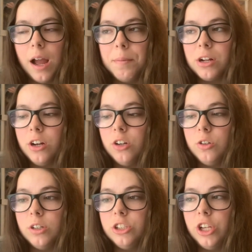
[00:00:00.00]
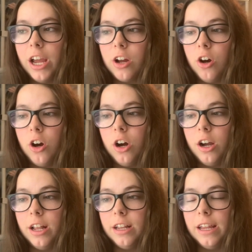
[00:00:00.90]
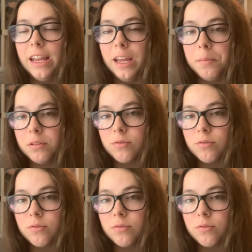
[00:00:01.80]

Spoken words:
I'm gonna go check on him